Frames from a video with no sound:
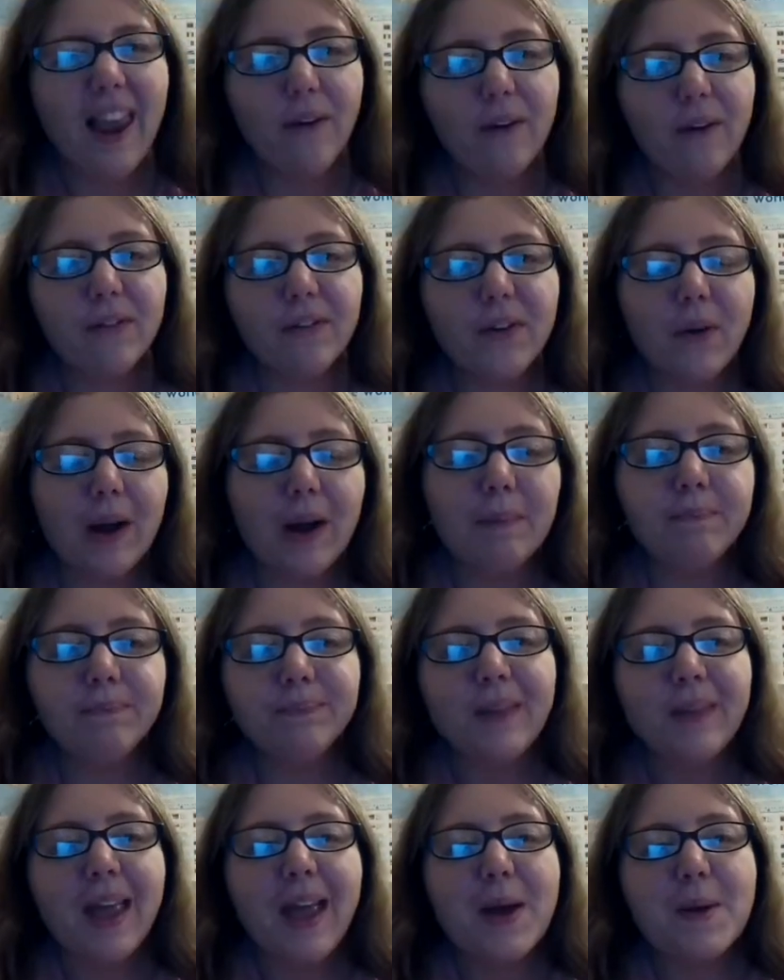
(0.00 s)
everyone.
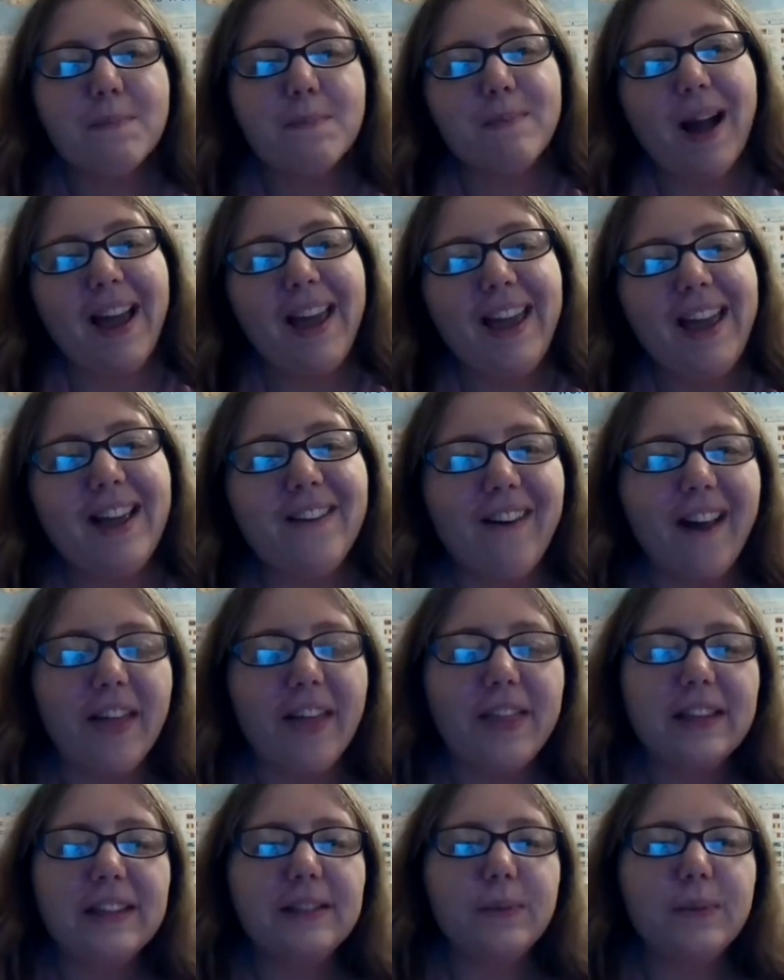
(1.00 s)
My hero
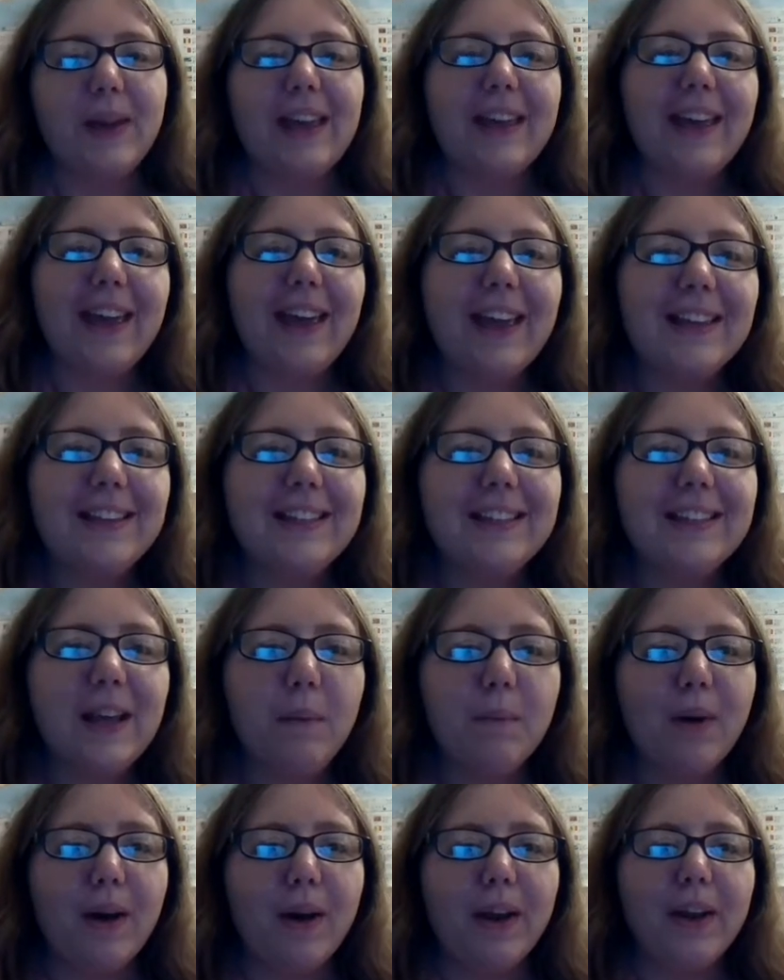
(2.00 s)
this week is
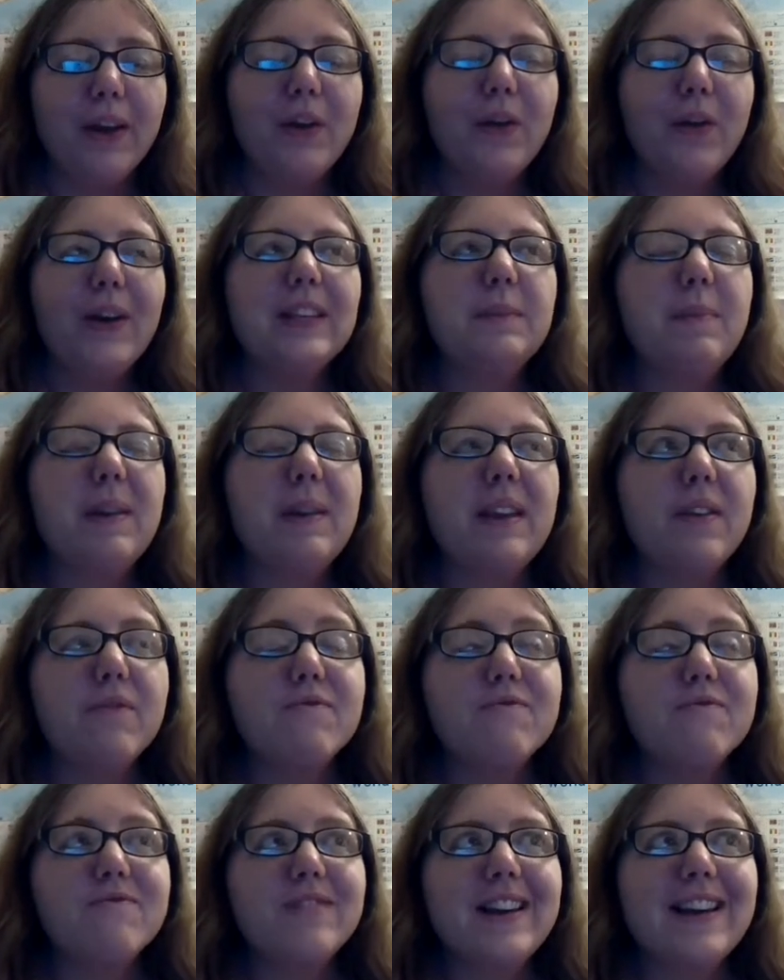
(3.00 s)
someone who has been
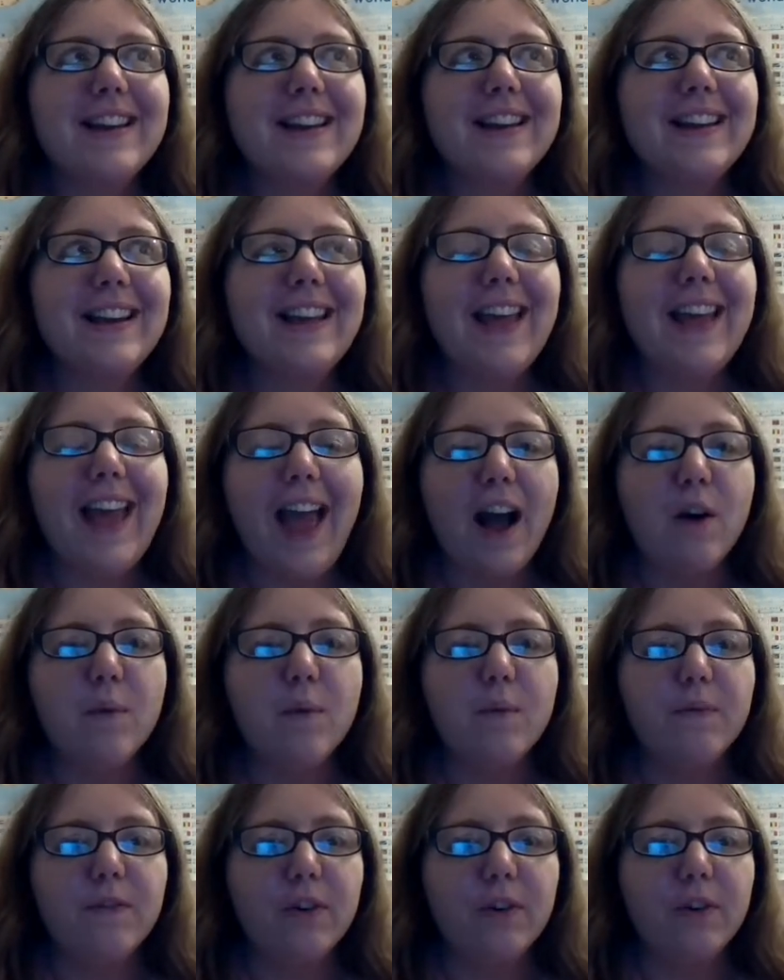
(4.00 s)
really
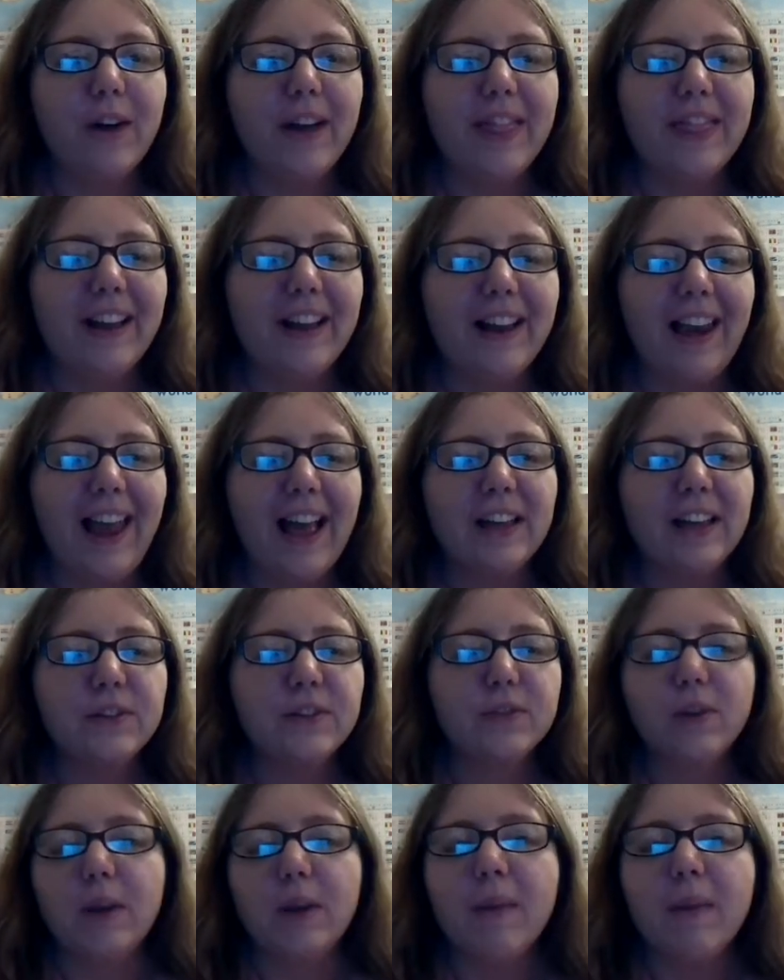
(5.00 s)
helpful in the
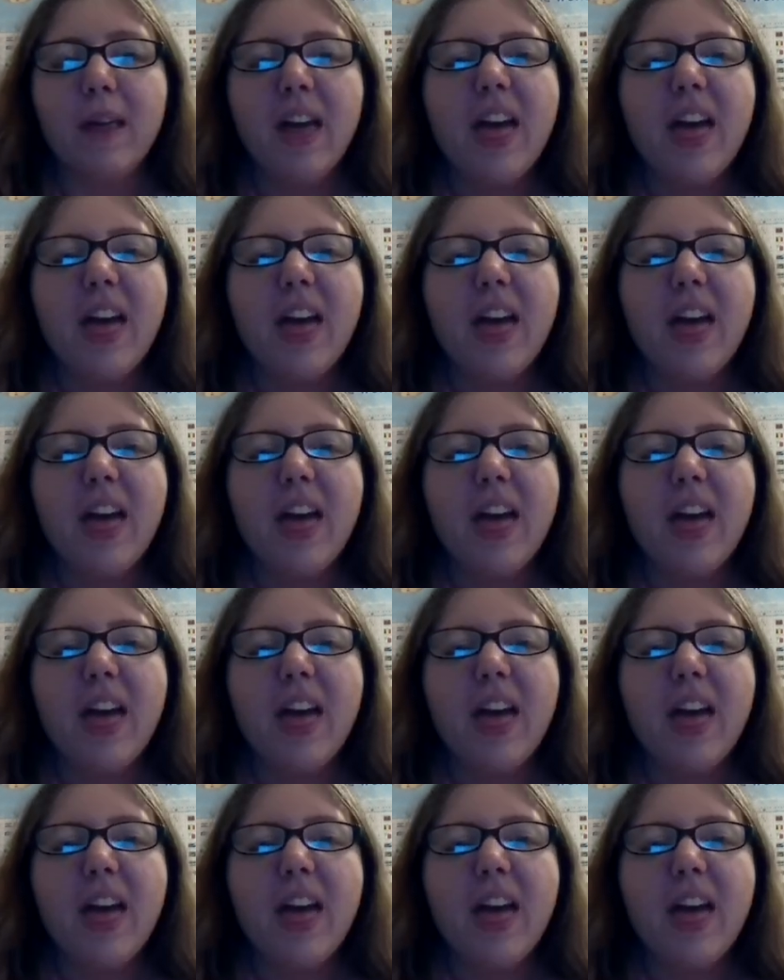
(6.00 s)
classroom.